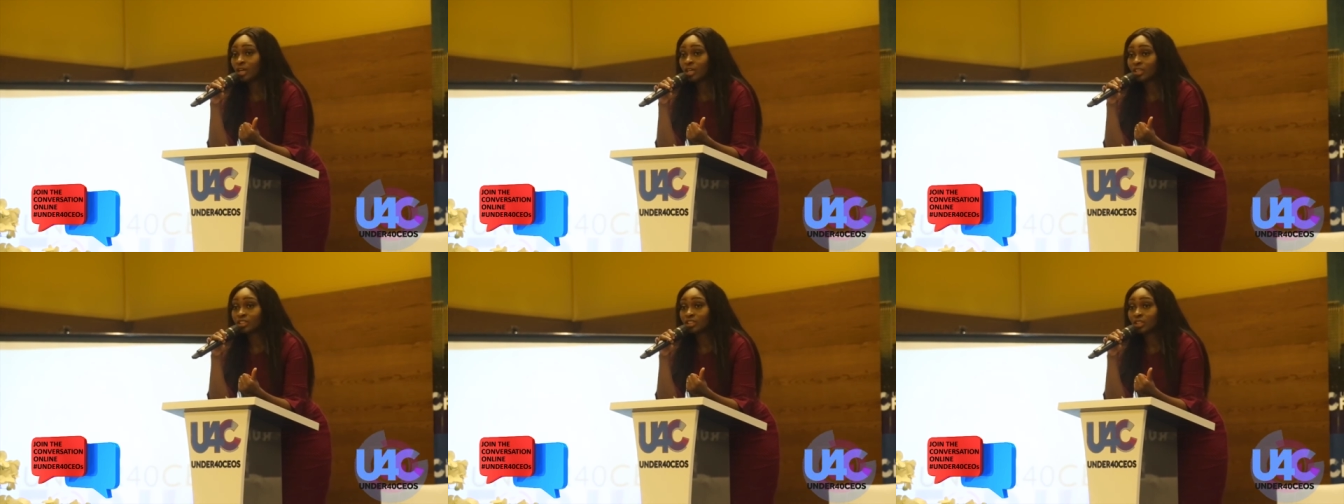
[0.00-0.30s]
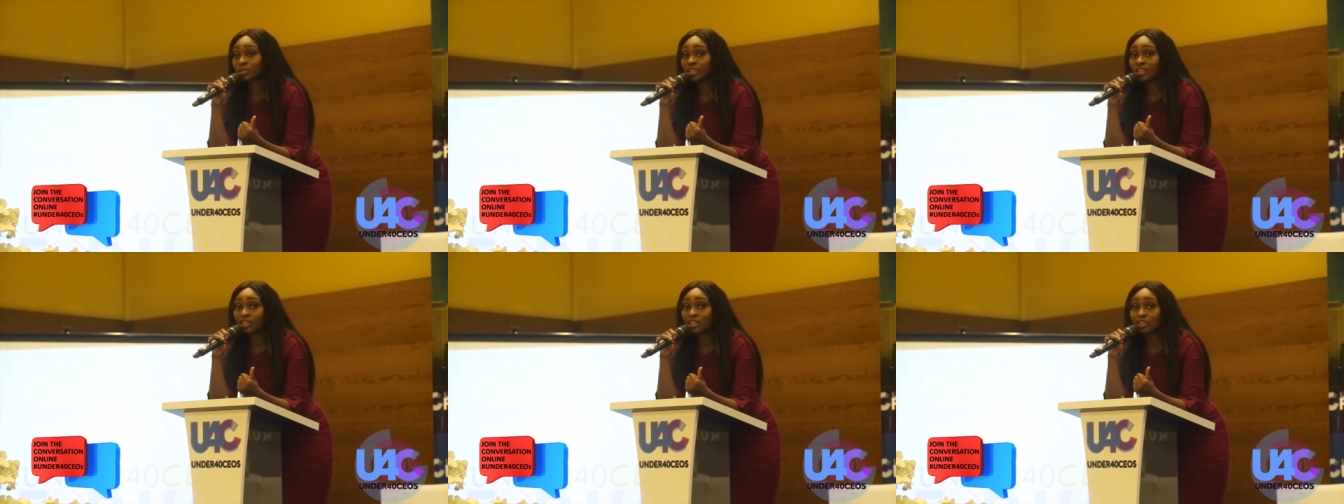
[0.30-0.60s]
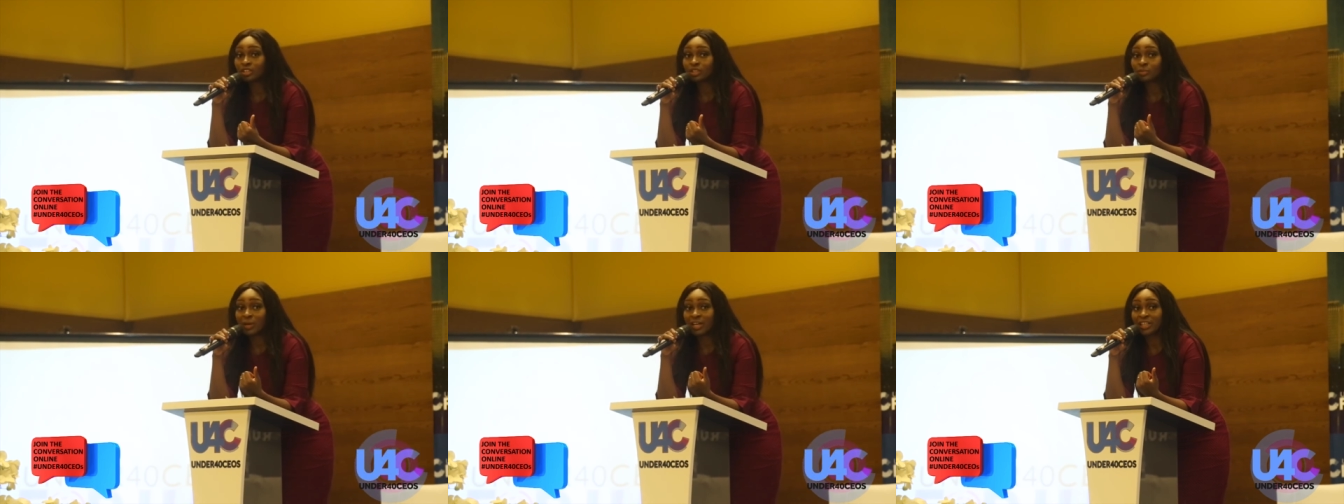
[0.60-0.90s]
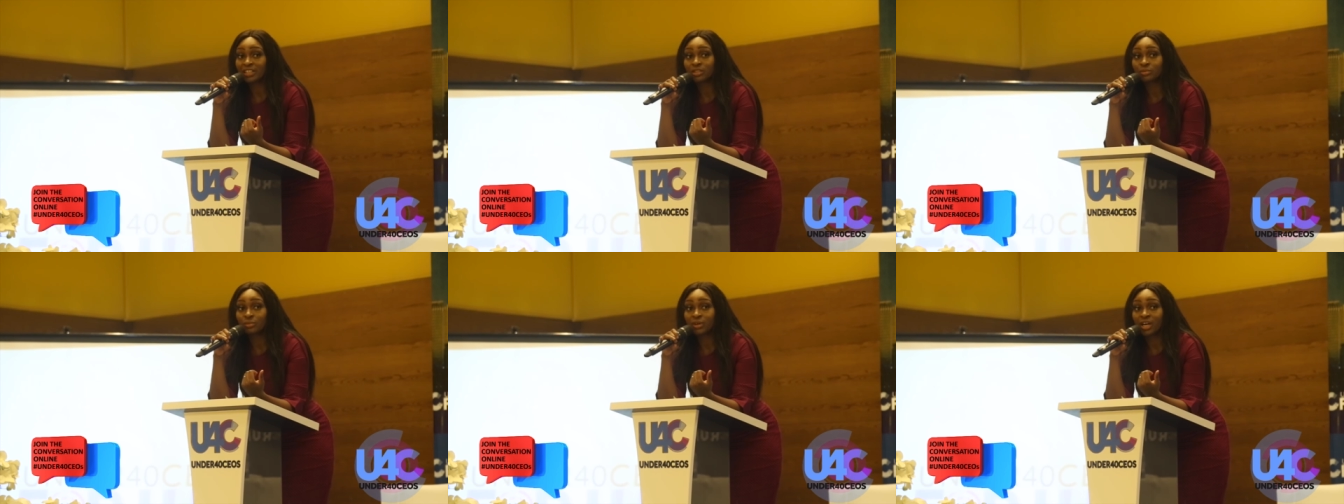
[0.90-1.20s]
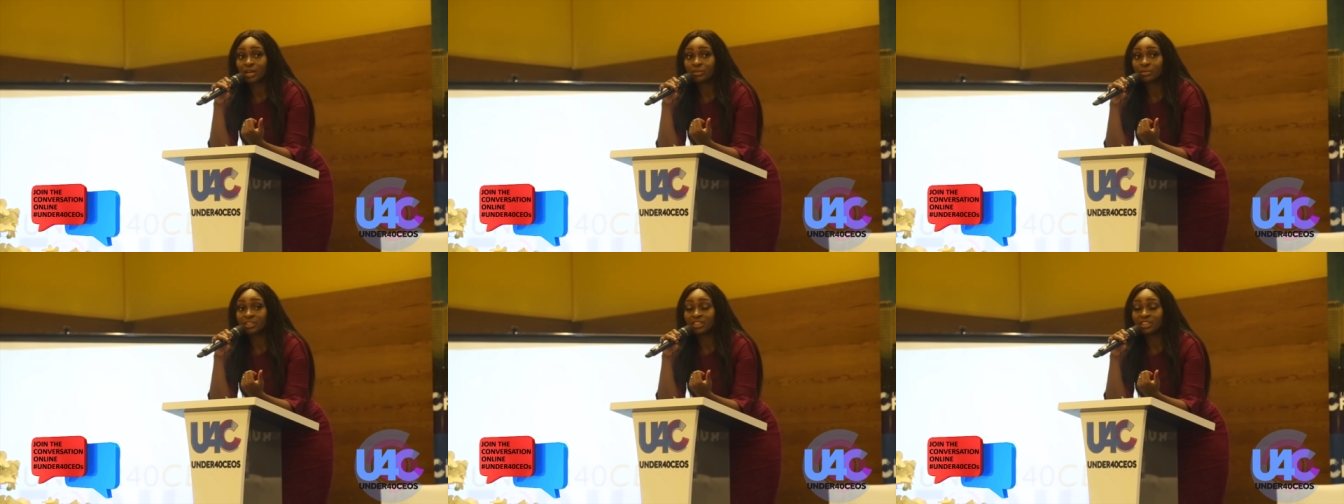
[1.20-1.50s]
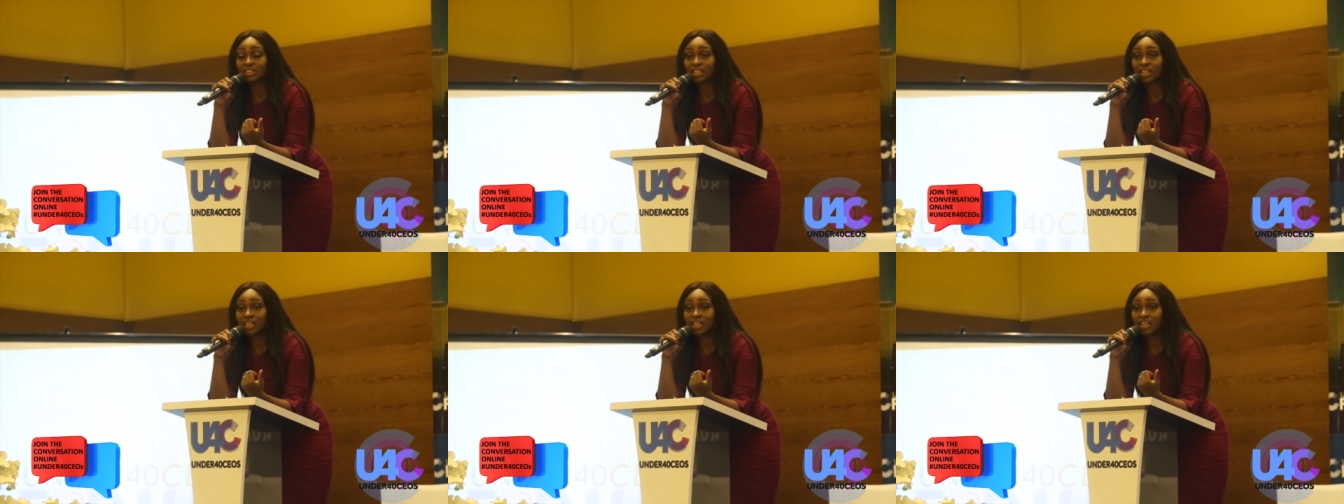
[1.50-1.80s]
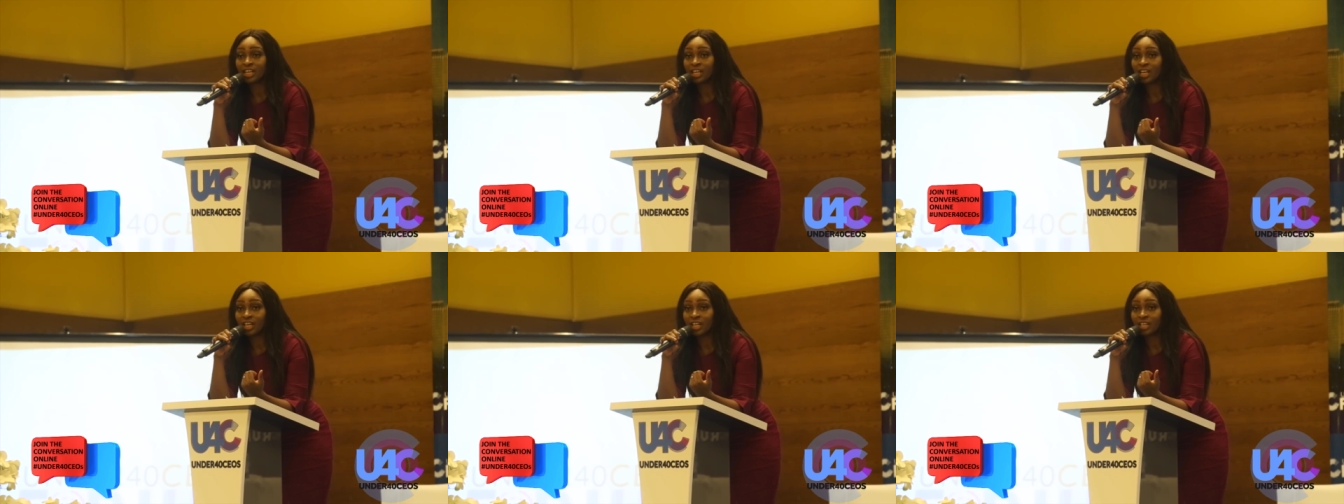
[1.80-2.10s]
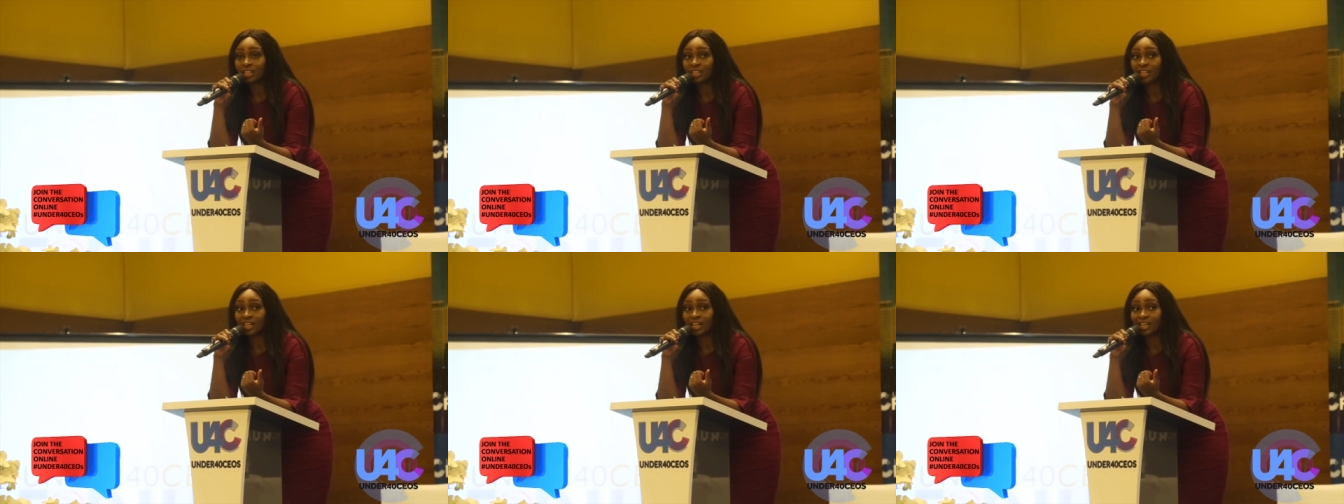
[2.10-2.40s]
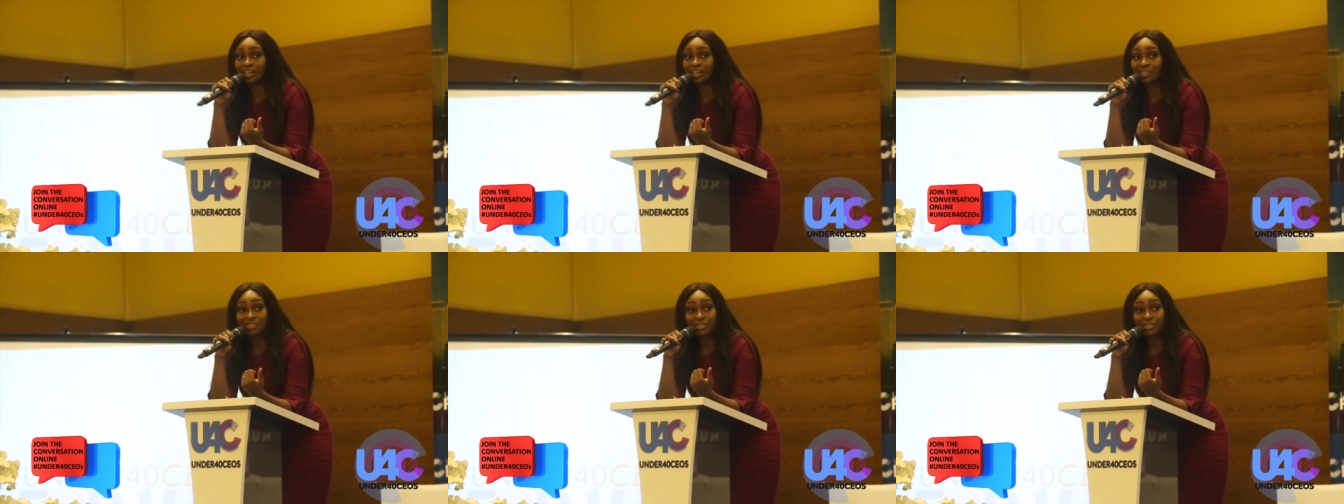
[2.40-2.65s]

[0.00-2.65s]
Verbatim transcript: So it goes back to what I was saying earlier.